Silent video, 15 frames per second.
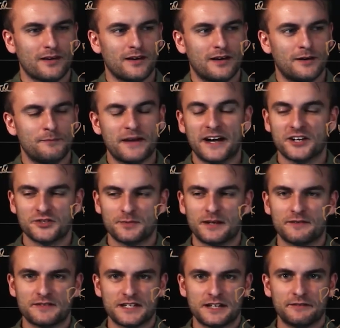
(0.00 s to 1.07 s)
management
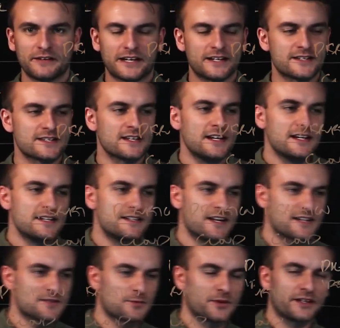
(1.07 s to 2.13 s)
of certificates
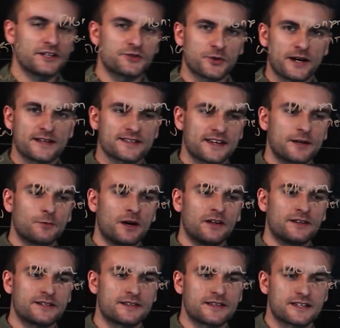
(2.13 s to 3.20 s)
doesn't really translate
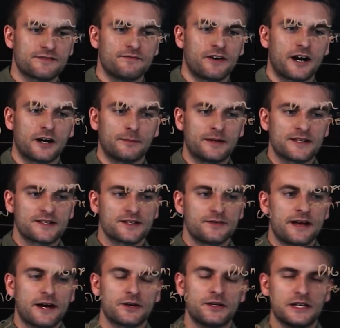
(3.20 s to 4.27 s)
well into this environment. So
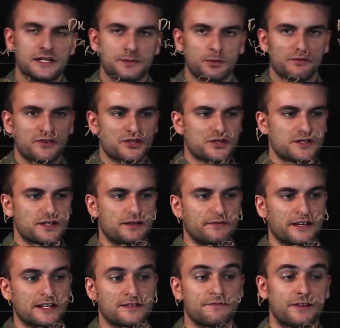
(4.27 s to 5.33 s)
now you need to provision
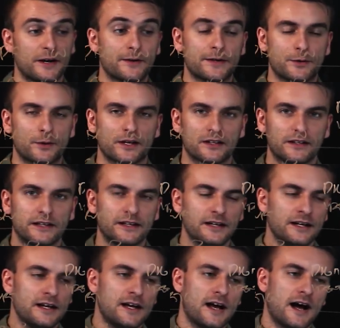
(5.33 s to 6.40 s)
certificates very quickly,
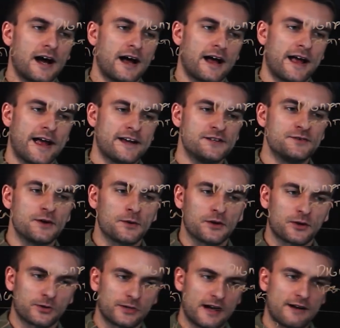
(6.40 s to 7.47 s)
and you no
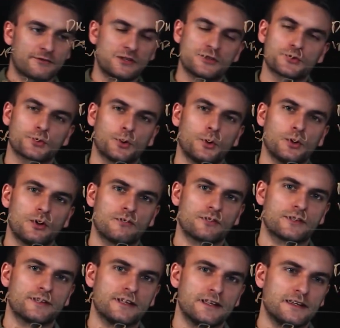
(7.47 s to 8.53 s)
longer have control
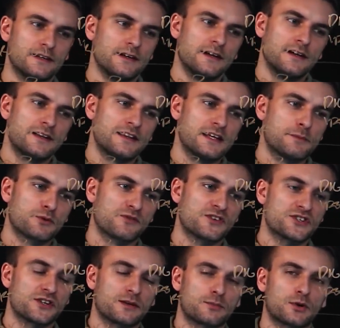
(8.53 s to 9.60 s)
over the
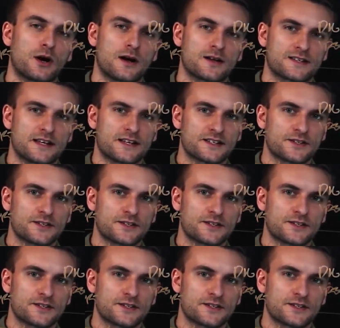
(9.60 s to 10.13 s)
provisioning process.